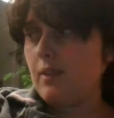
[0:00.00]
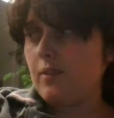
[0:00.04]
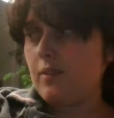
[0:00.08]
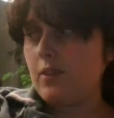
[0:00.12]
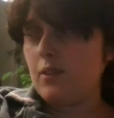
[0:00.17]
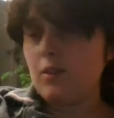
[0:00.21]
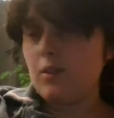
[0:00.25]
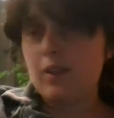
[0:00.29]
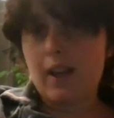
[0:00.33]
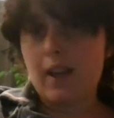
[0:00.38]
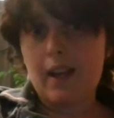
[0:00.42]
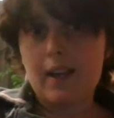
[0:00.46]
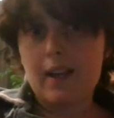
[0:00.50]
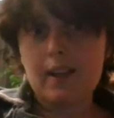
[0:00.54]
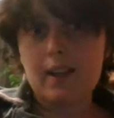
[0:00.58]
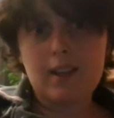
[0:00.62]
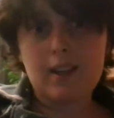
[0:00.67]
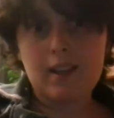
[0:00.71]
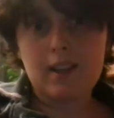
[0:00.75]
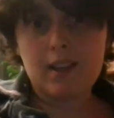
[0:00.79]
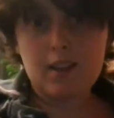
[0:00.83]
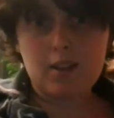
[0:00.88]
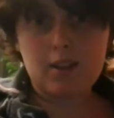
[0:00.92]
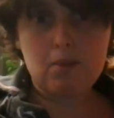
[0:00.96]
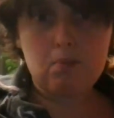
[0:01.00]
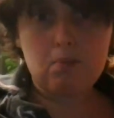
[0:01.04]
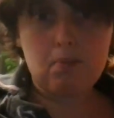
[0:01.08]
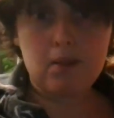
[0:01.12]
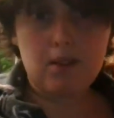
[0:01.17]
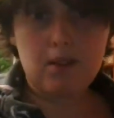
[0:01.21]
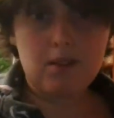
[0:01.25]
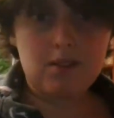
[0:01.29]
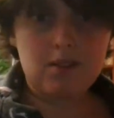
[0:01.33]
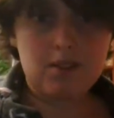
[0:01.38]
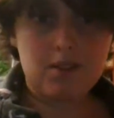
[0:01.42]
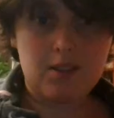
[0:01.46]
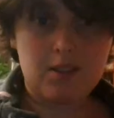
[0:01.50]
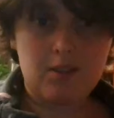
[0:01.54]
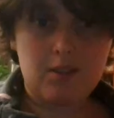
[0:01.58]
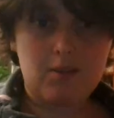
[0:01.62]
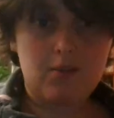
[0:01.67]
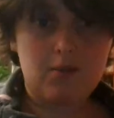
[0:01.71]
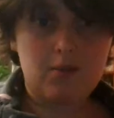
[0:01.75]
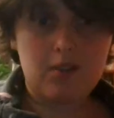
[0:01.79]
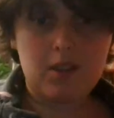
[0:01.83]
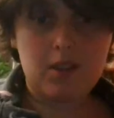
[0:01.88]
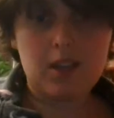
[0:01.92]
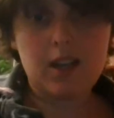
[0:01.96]
if you like any of the books
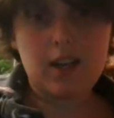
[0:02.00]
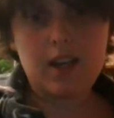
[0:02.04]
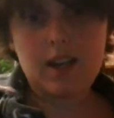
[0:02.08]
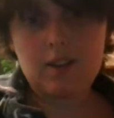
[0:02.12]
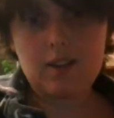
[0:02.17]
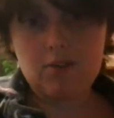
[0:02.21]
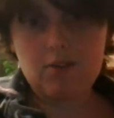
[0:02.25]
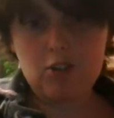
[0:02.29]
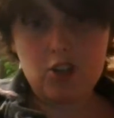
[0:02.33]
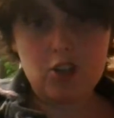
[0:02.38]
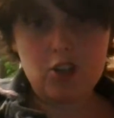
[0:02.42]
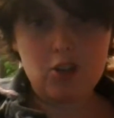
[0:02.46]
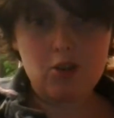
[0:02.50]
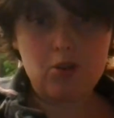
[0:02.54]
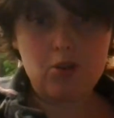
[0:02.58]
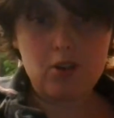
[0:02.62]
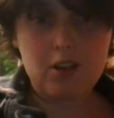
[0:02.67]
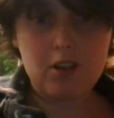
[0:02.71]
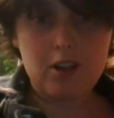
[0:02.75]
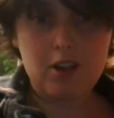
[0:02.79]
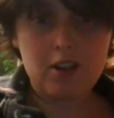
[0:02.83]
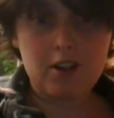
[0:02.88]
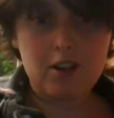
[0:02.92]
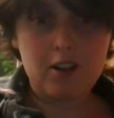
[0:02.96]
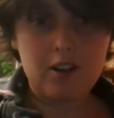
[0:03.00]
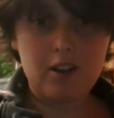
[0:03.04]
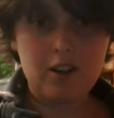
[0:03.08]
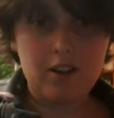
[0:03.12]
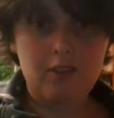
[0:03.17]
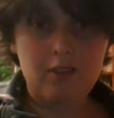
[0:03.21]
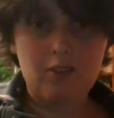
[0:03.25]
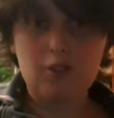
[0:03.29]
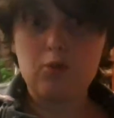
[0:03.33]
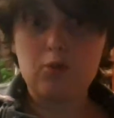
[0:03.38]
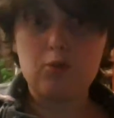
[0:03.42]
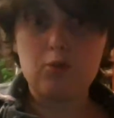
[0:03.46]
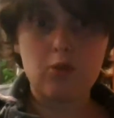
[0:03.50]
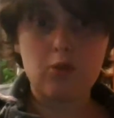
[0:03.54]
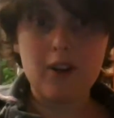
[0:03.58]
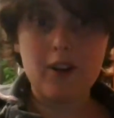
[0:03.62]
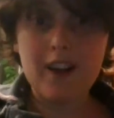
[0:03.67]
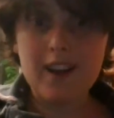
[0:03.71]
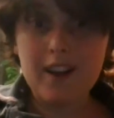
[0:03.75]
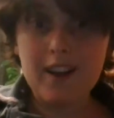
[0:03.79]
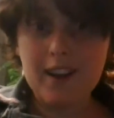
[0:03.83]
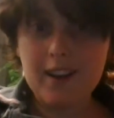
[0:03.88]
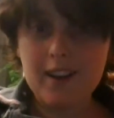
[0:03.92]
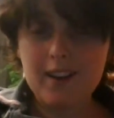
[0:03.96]
that I showed here, if you've
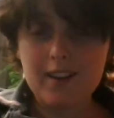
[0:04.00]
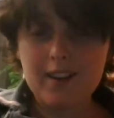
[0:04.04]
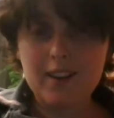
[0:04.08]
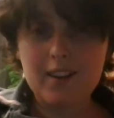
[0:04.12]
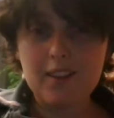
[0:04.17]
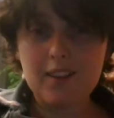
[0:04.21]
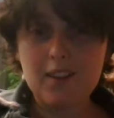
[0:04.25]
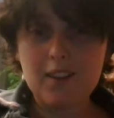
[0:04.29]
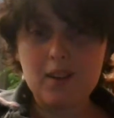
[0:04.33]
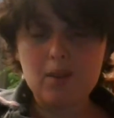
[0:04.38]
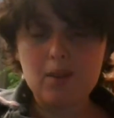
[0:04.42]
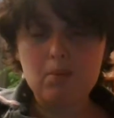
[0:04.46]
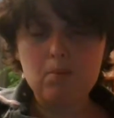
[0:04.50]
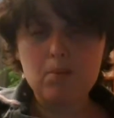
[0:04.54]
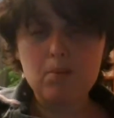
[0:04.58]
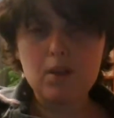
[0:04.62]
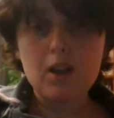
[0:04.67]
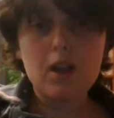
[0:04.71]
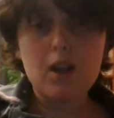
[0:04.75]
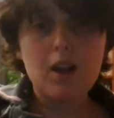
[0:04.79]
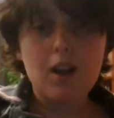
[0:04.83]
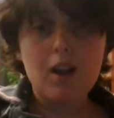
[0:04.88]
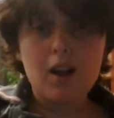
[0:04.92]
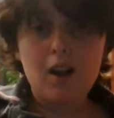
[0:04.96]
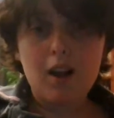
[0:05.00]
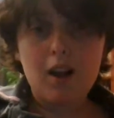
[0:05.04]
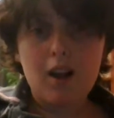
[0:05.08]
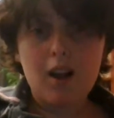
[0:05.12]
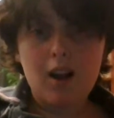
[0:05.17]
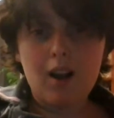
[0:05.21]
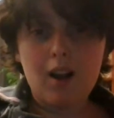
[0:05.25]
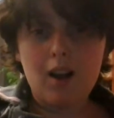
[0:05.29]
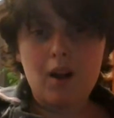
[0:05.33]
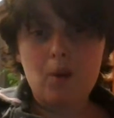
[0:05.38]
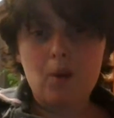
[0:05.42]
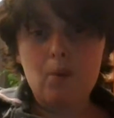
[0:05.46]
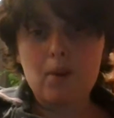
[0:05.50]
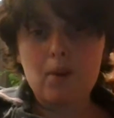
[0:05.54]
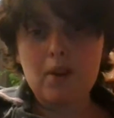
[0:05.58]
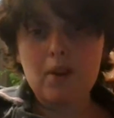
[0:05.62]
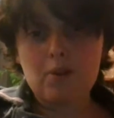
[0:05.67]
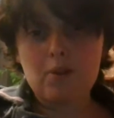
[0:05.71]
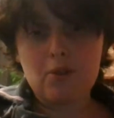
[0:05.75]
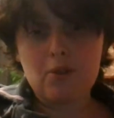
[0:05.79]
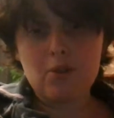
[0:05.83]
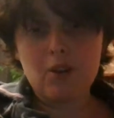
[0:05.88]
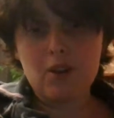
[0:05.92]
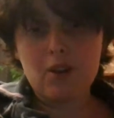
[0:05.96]
read any of them,
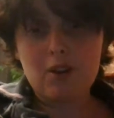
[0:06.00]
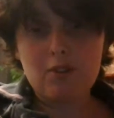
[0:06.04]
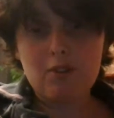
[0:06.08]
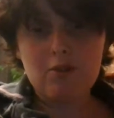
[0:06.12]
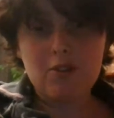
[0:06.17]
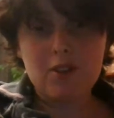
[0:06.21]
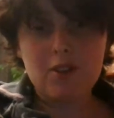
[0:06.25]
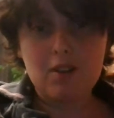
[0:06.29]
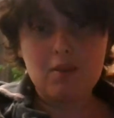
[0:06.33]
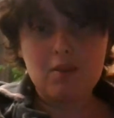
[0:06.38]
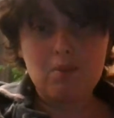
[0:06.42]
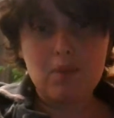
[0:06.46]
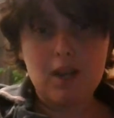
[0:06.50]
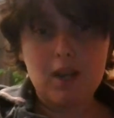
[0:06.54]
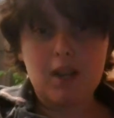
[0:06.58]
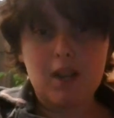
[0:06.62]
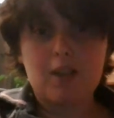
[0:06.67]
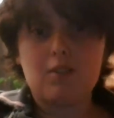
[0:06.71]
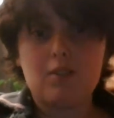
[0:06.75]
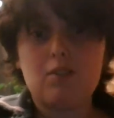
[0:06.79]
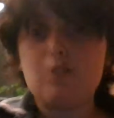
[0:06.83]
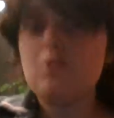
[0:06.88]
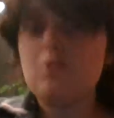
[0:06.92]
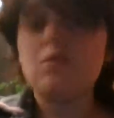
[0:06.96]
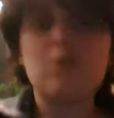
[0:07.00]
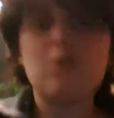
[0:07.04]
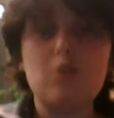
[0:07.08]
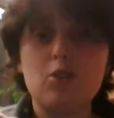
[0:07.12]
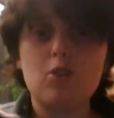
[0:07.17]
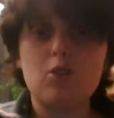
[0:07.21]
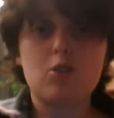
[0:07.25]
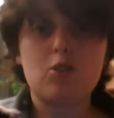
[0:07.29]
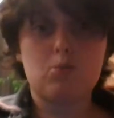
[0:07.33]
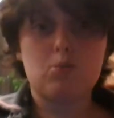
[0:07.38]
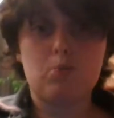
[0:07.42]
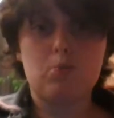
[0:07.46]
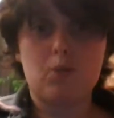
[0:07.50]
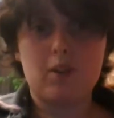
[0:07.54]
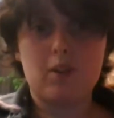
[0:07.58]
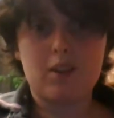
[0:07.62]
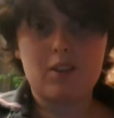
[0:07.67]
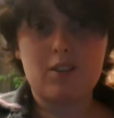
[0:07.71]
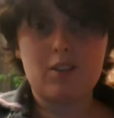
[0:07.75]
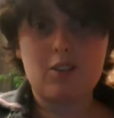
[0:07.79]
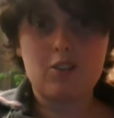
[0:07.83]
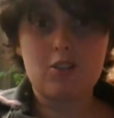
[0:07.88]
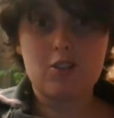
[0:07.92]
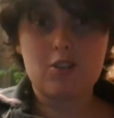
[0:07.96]
what you thought of them. No
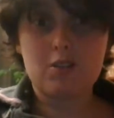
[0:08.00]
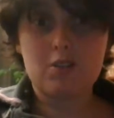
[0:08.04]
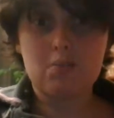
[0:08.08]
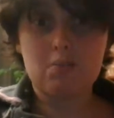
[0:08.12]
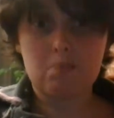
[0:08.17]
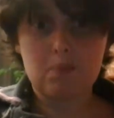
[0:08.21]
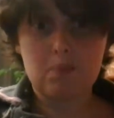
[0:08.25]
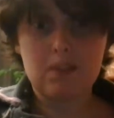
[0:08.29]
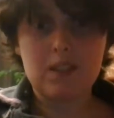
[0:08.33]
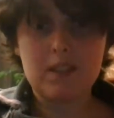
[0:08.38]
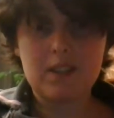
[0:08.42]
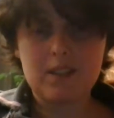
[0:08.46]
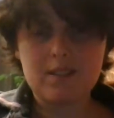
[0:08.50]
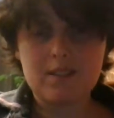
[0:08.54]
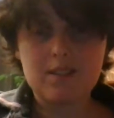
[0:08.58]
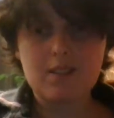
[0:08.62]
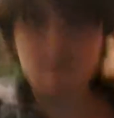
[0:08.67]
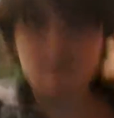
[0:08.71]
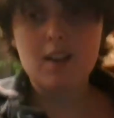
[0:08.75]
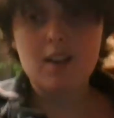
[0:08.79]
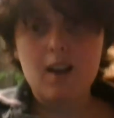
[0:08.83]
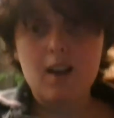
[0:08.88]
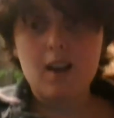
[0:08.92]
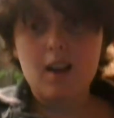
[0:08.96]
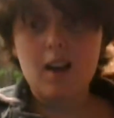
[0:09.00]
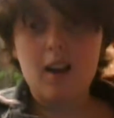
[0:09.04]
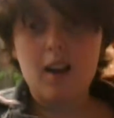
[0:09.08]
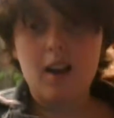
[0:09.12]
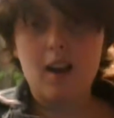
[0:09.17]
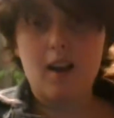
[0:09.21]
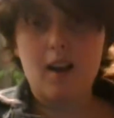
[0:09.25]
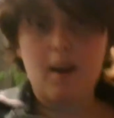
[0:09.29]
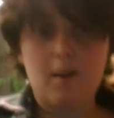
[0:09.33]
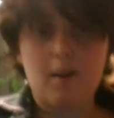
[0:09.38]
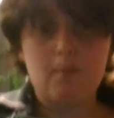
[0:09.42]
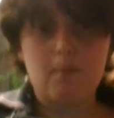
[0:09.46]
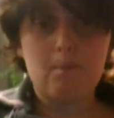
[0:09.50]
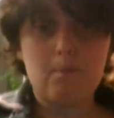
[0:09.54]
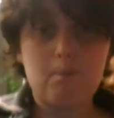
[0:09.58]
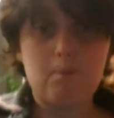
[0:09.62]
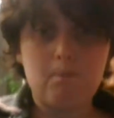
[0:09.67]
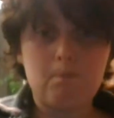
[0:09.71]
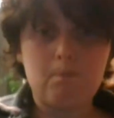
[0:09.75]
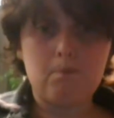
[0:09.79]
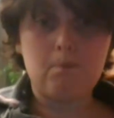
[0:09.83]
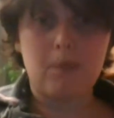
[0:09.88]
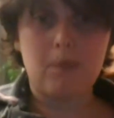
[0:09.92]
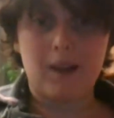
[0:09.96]
spoilers, please.
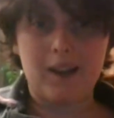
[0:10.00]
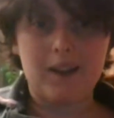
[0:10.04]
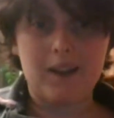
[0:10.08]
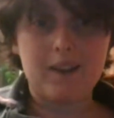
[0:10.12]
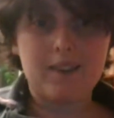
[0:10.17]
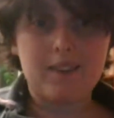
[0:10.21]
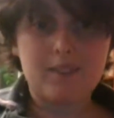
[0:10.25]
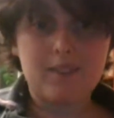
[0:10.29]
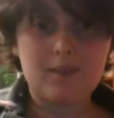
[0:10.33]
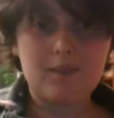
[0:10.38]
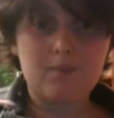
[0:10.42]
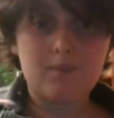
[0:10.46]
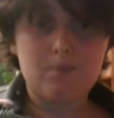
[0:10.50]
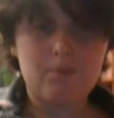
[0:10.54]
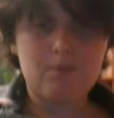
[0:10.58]
But